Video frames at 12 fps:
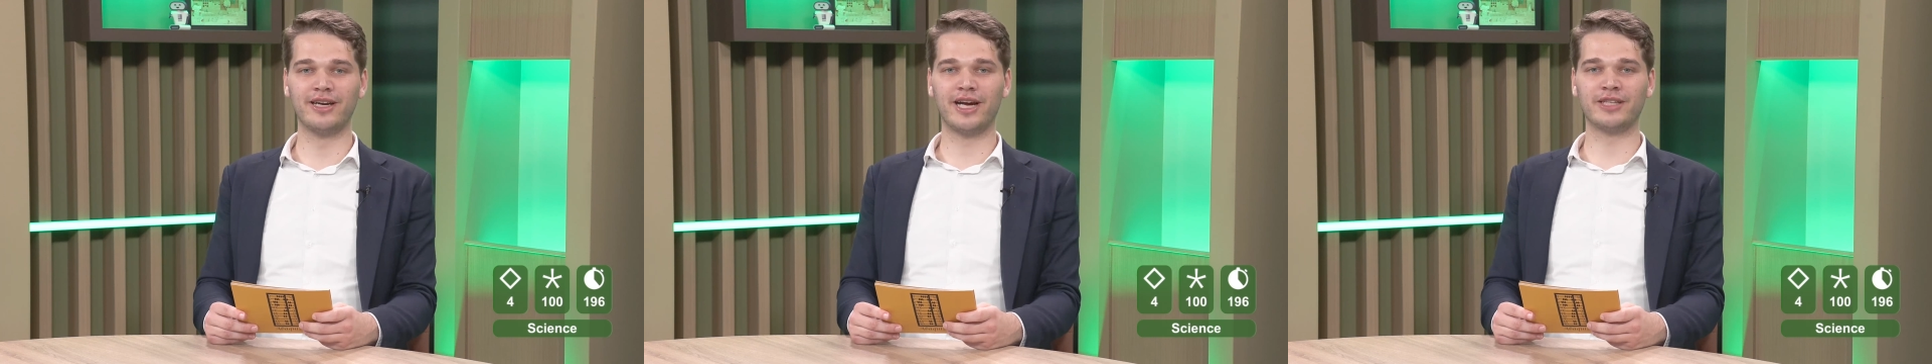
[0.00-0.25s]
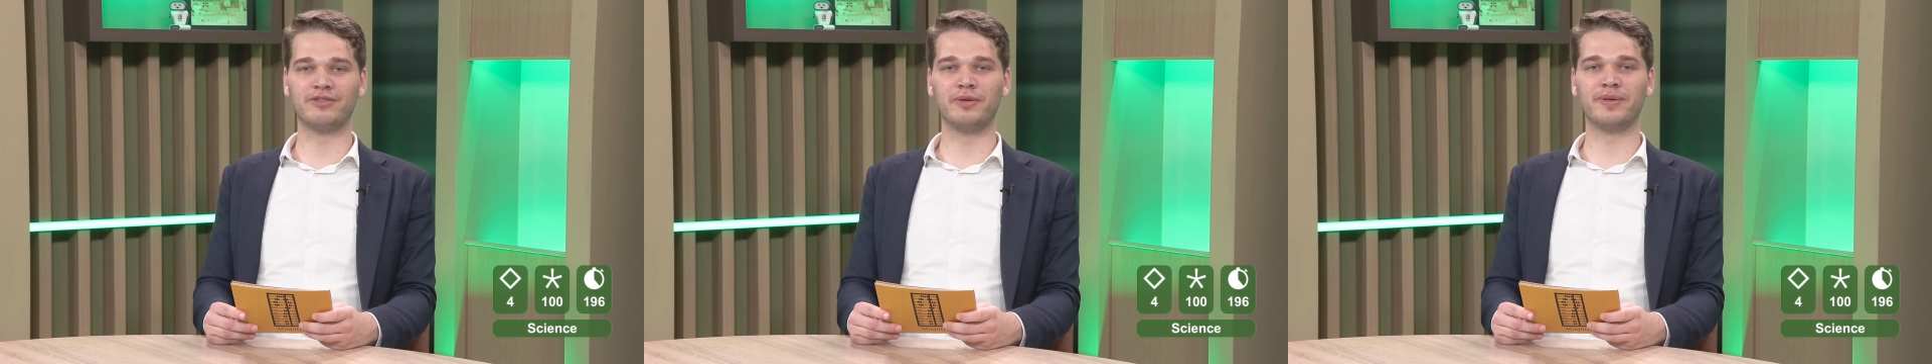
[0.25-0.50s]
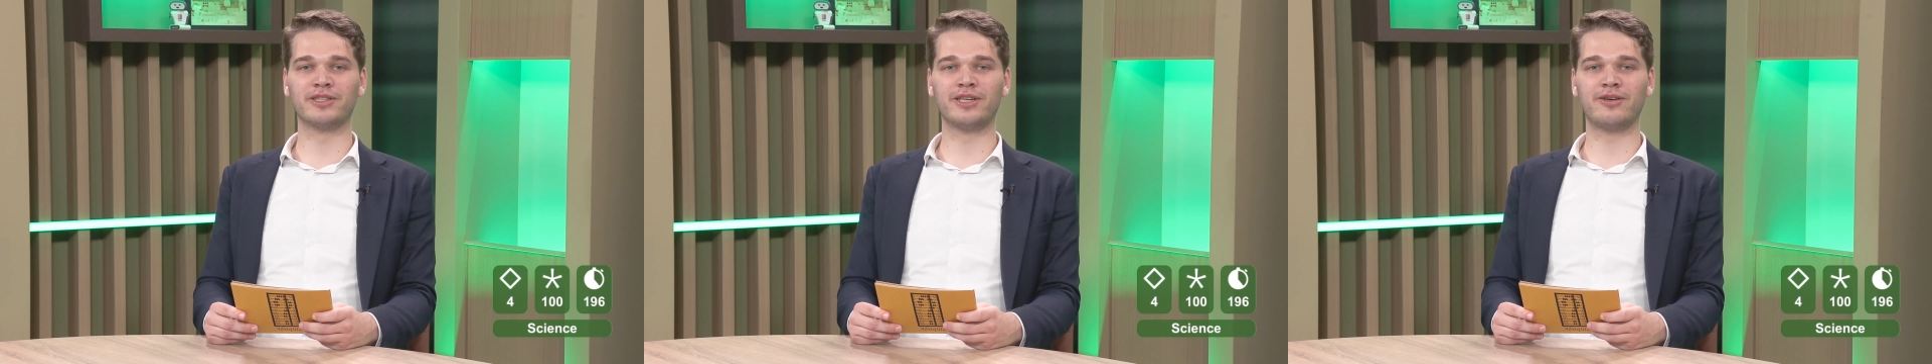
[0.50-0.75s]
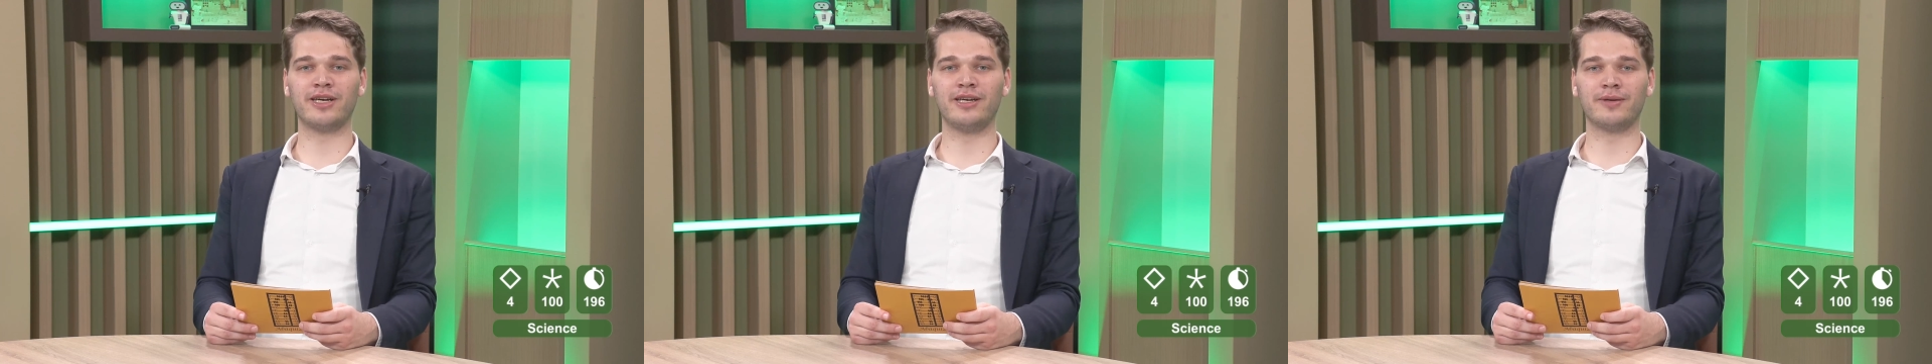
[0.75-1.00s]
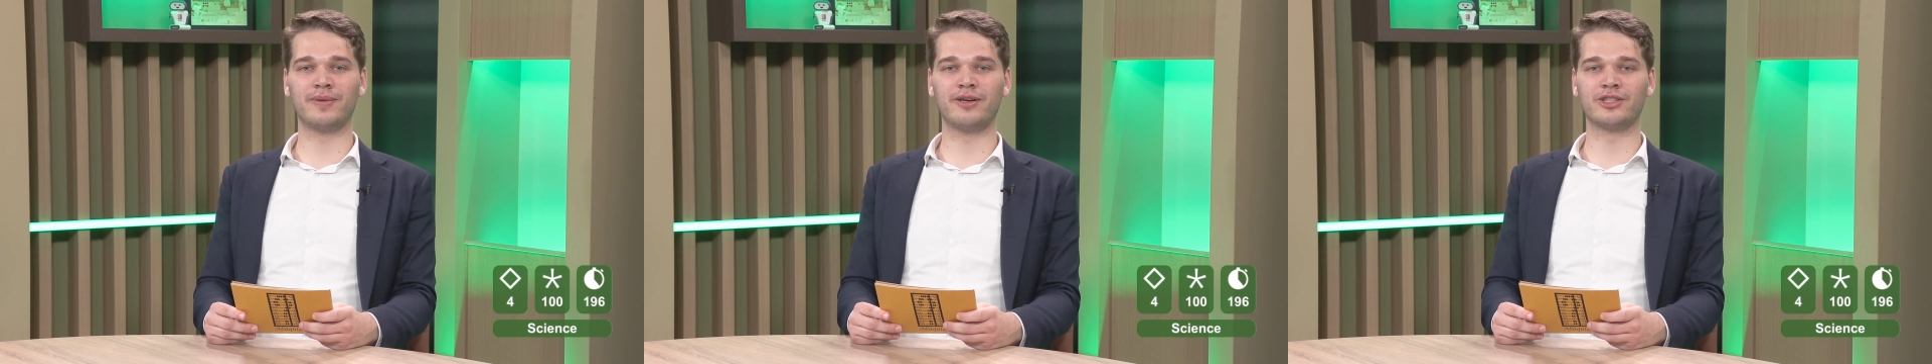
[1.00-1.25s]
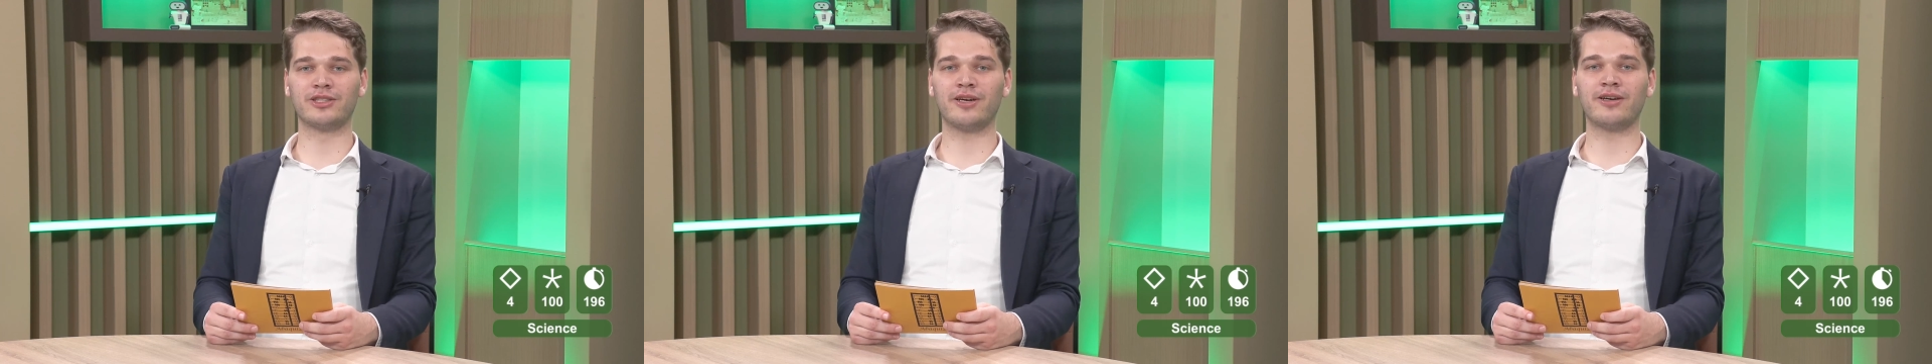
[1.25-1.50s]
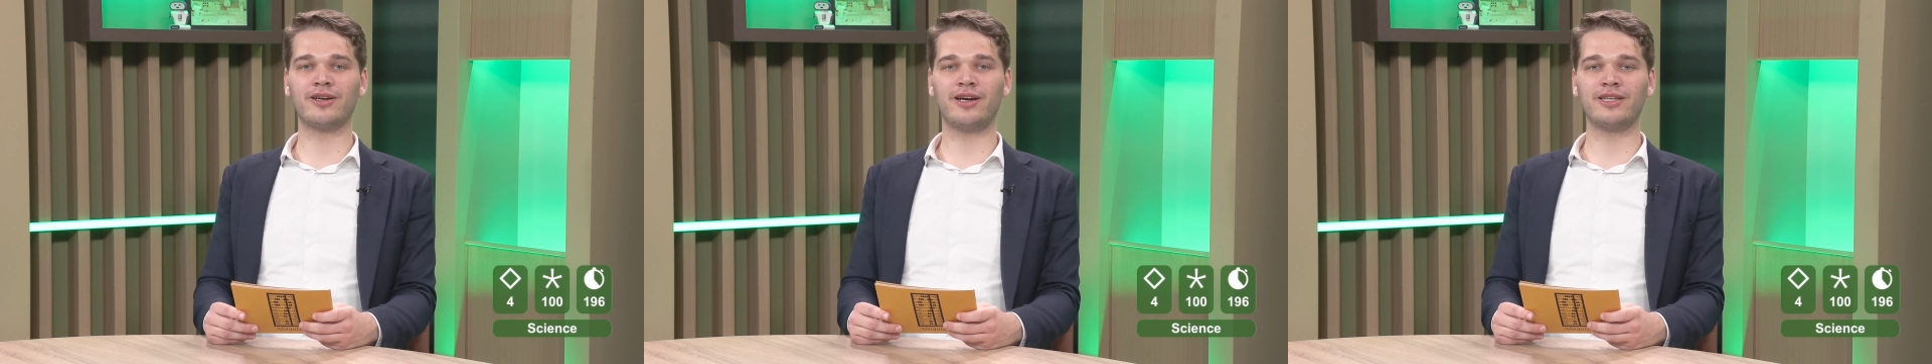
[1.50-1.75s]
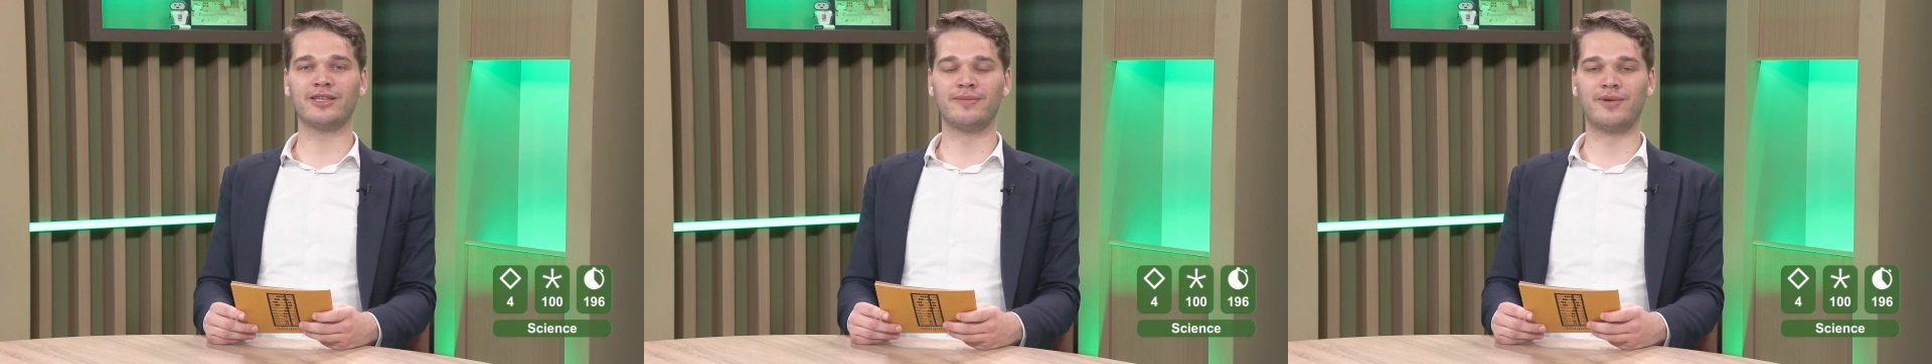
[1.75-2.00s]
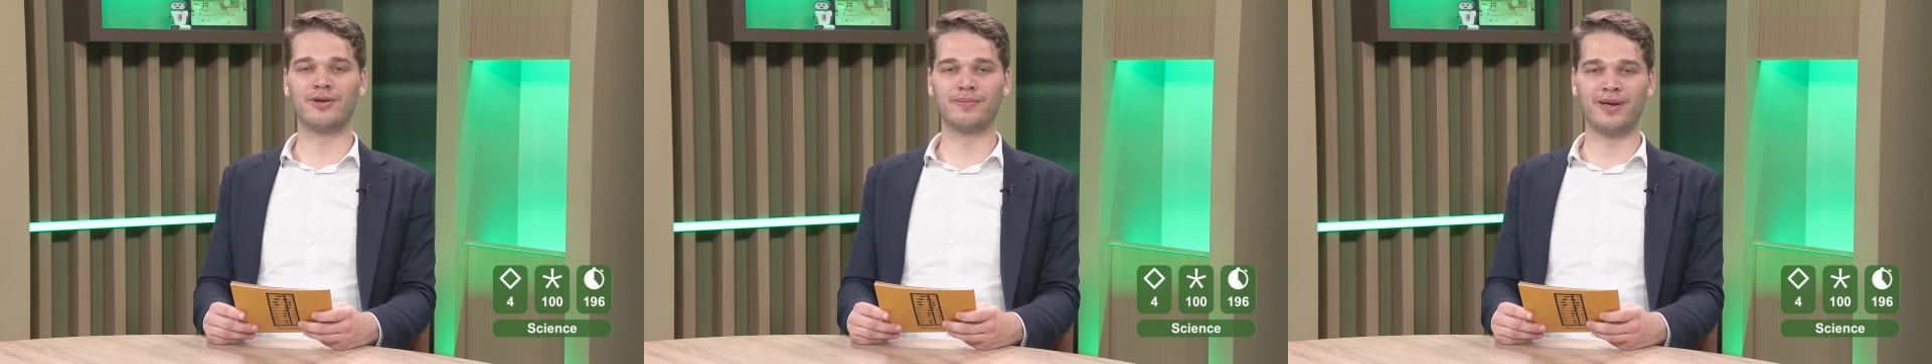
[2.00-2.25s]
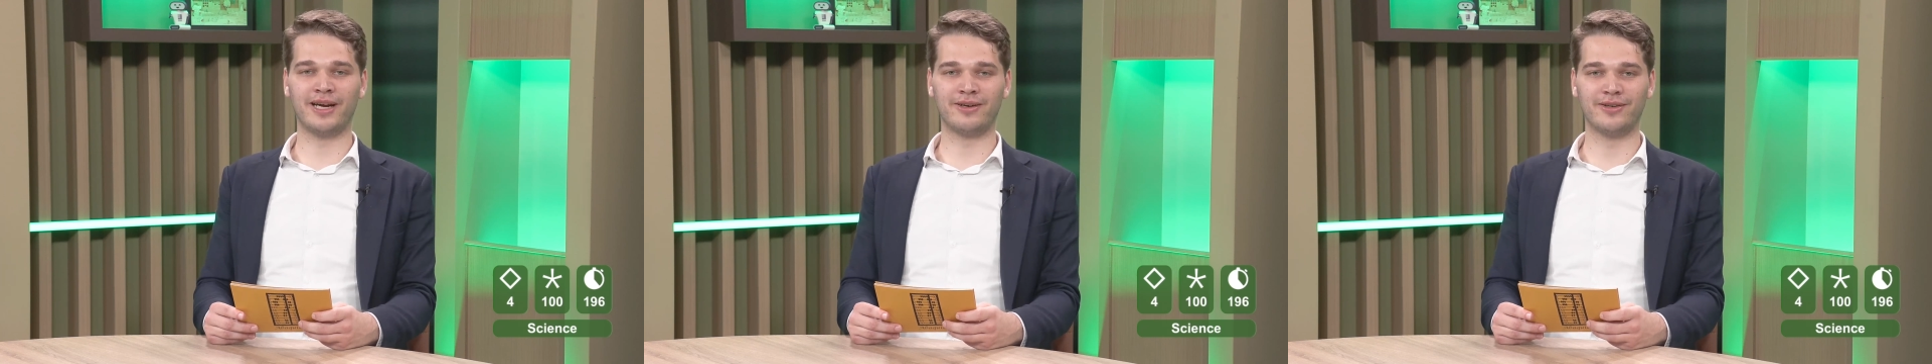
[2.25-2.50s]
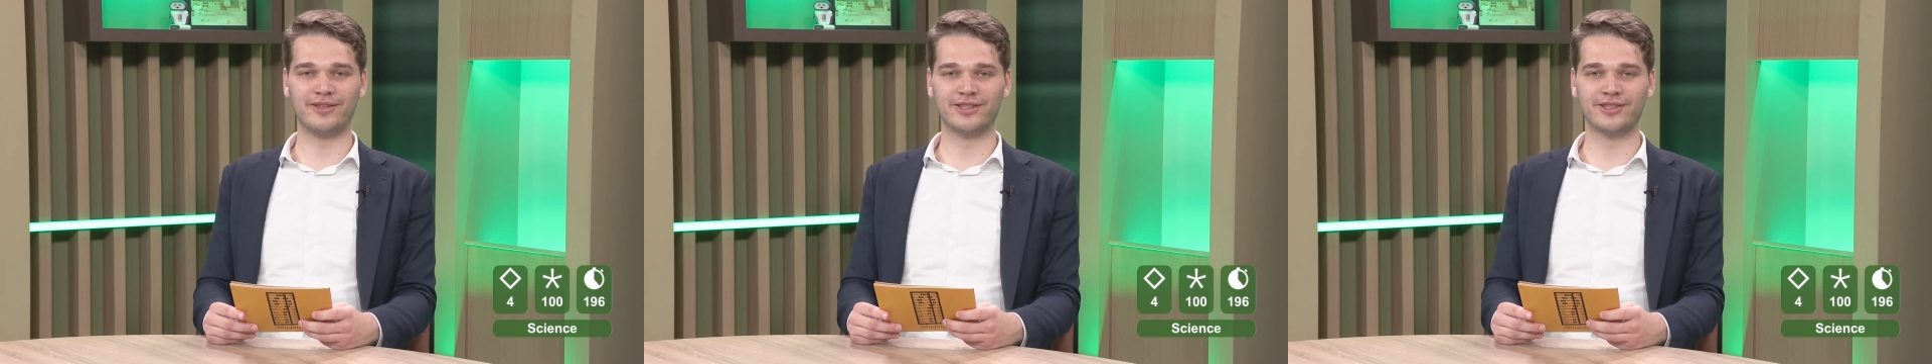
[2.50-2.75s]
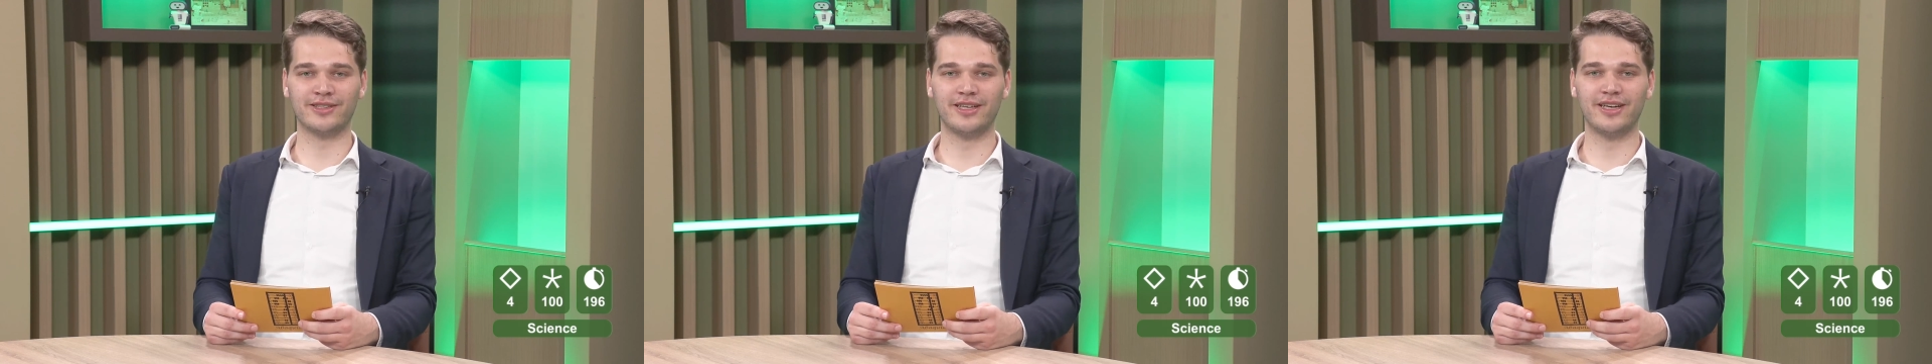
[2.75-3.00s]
as we will be talking about starlight among black holes,